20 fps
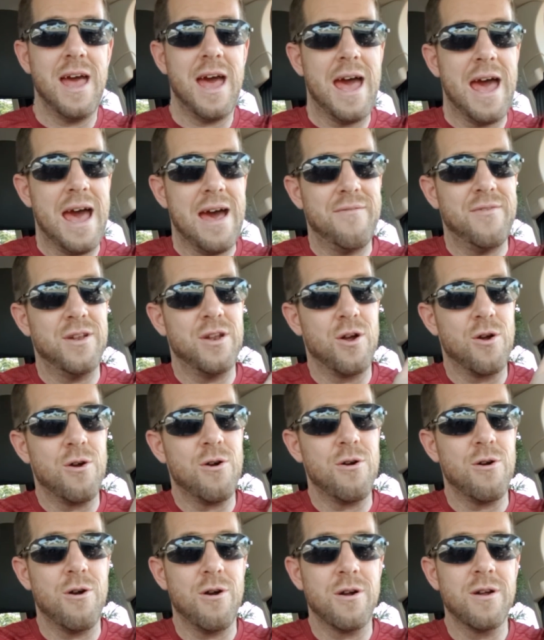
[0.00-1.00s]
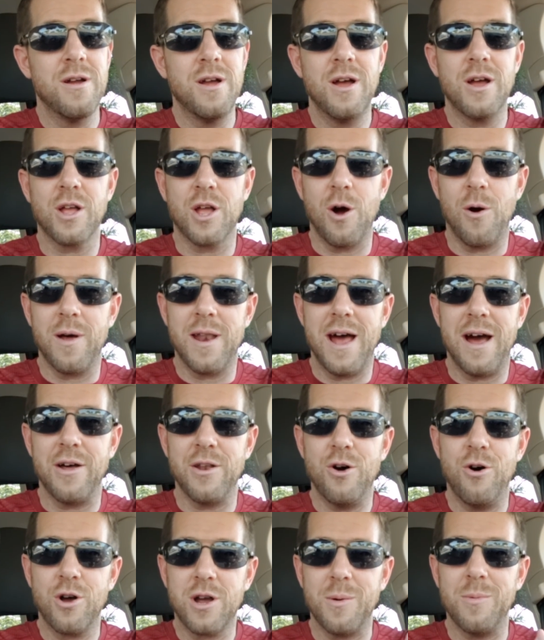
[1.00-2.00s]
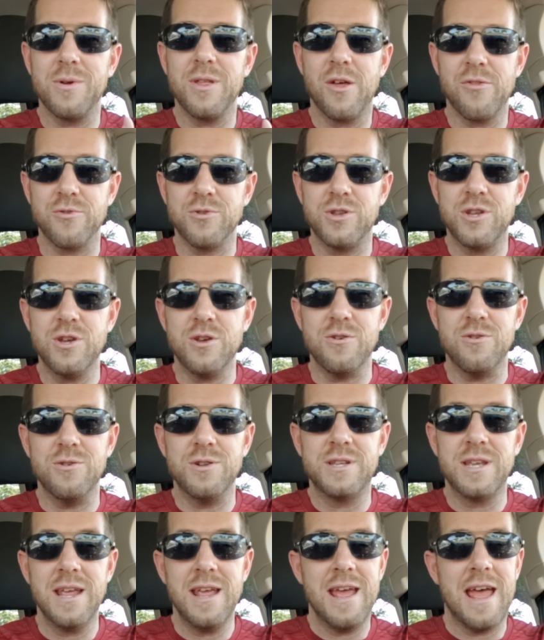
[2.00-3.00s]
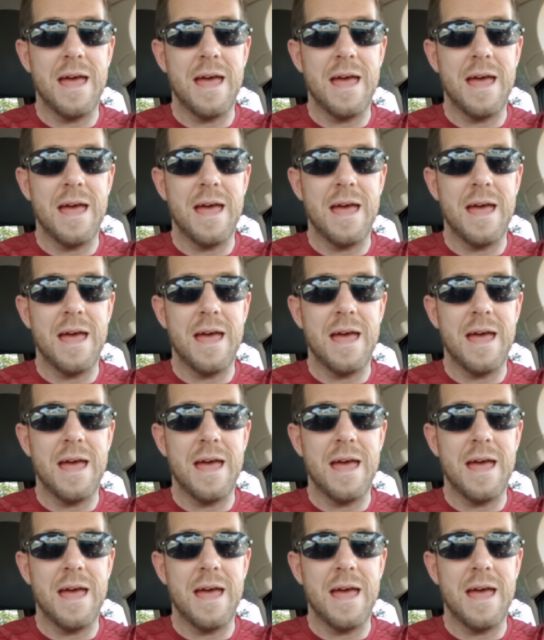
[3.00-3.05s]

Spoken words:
having her going out and hooking with other dudes,